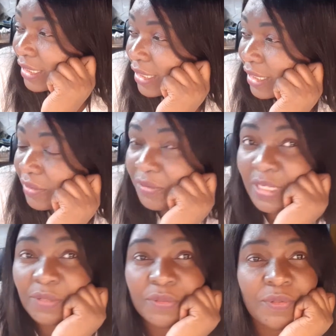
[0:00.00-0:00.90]
I don't know
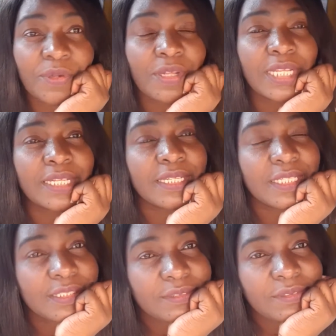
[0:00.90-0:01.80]
how to call it,
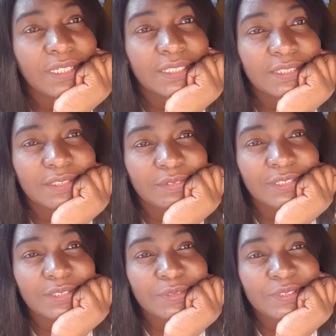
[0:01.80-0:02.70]
to cut the
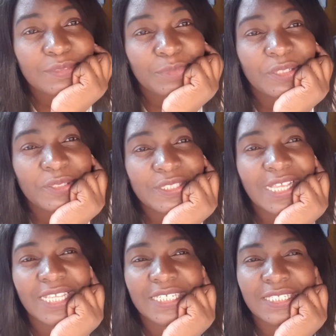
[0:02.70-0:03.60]
videos, because
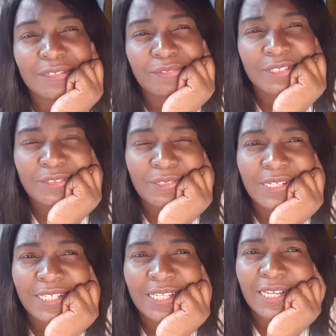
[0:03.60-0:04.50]
I did a video
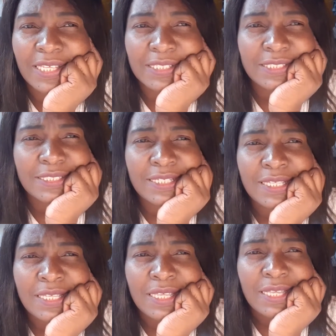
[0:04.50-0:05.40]
and I liked it
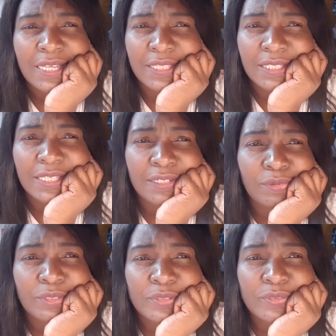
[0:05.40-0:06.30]
and the end
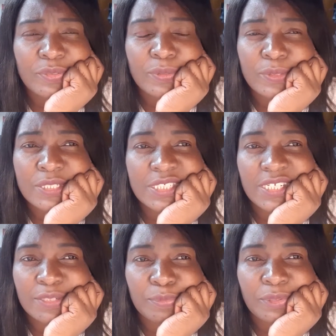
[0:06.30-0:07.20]
was so
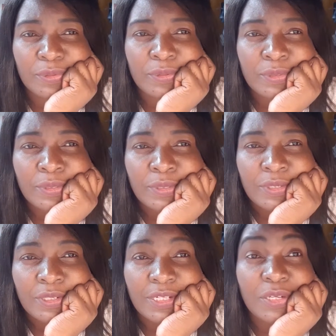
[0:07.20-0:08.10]
terrible.
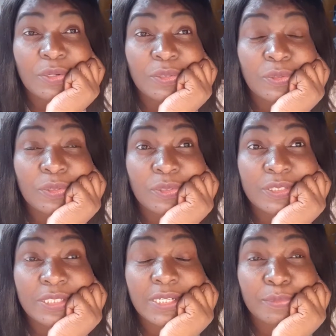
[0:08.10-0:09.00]
No, not
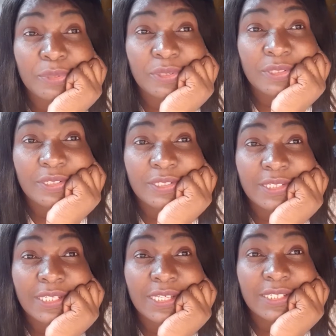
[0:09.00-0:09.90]
terrible.
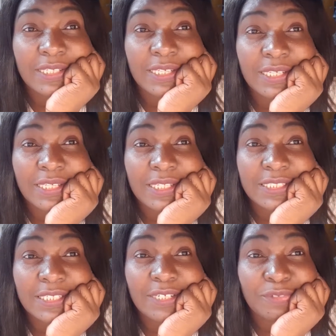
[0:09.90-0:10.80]
The
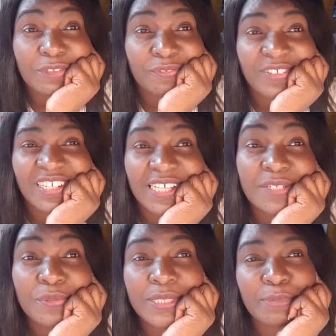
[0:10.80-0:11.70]
telephone fell. I
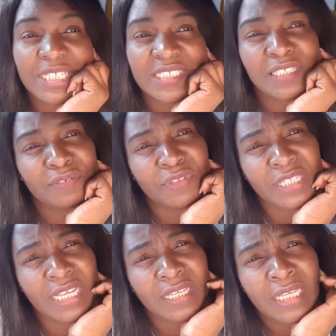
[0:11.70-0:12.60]
do it with my telephone.